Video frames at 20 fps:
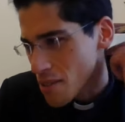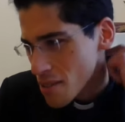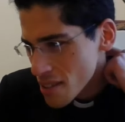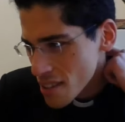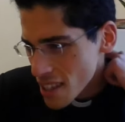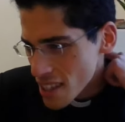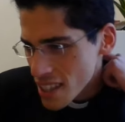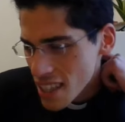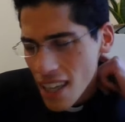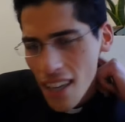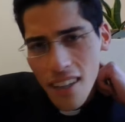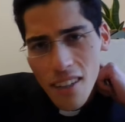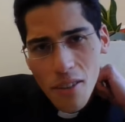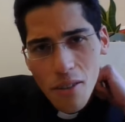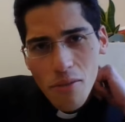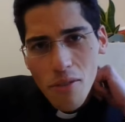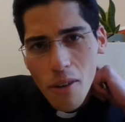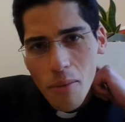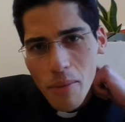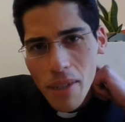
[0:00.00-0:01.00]
He's like, yeah, are you
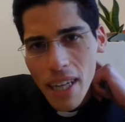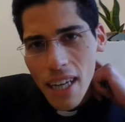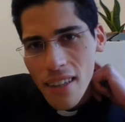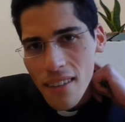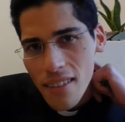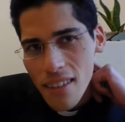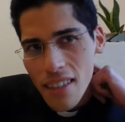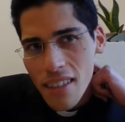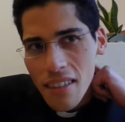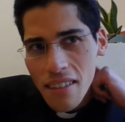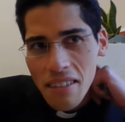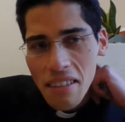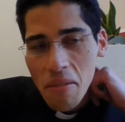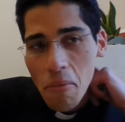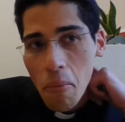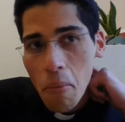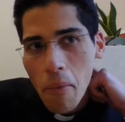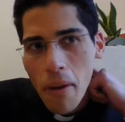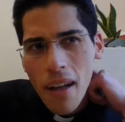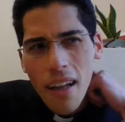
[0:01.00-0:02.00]
Roman Catholic? I said,
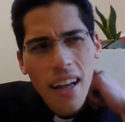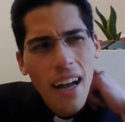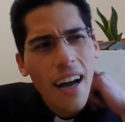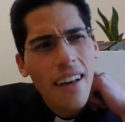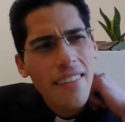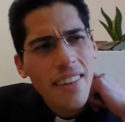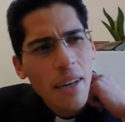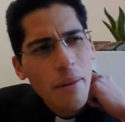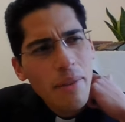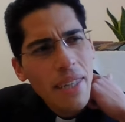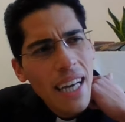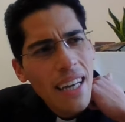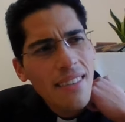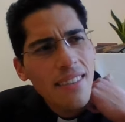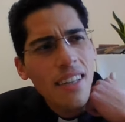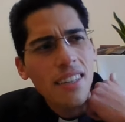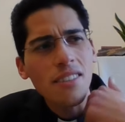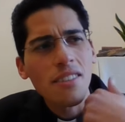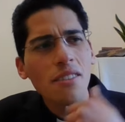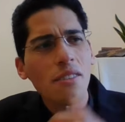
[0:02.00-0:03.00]
I think I'm
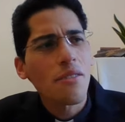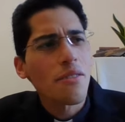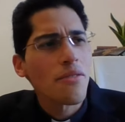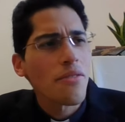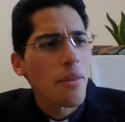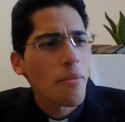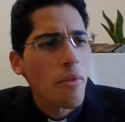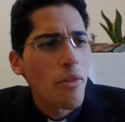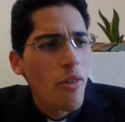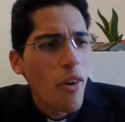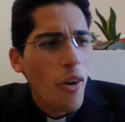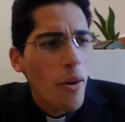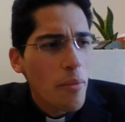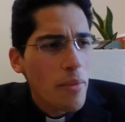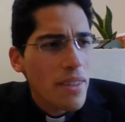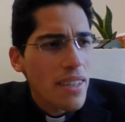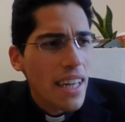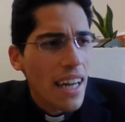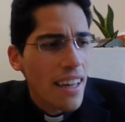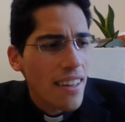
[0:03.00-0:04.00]
Catholic. I don't know if I'm a
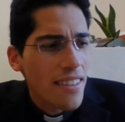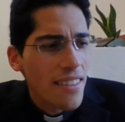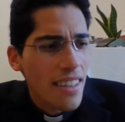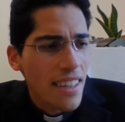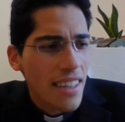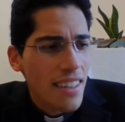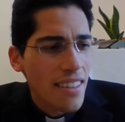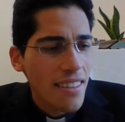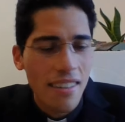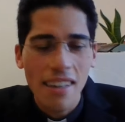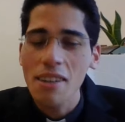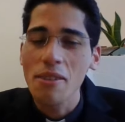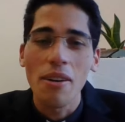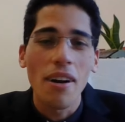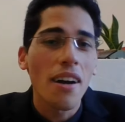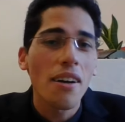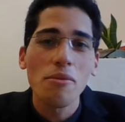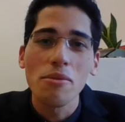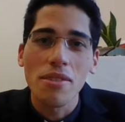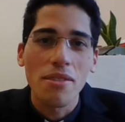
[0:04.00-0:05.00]
Roman Catholic. Anyway,
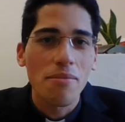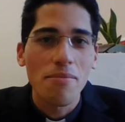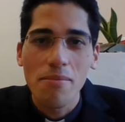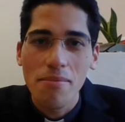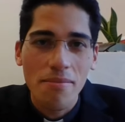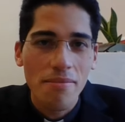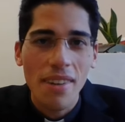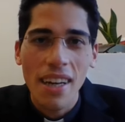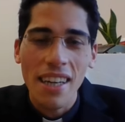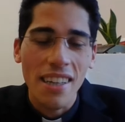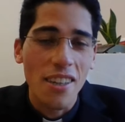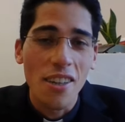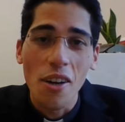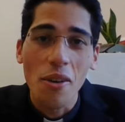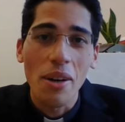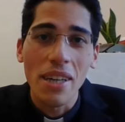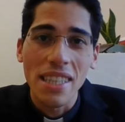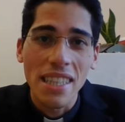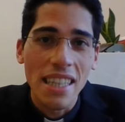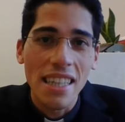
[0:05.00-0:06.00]
I had no
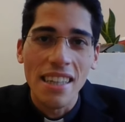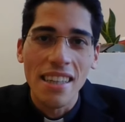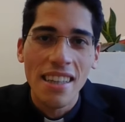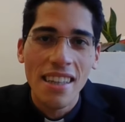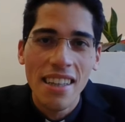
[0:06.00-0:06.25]
idea.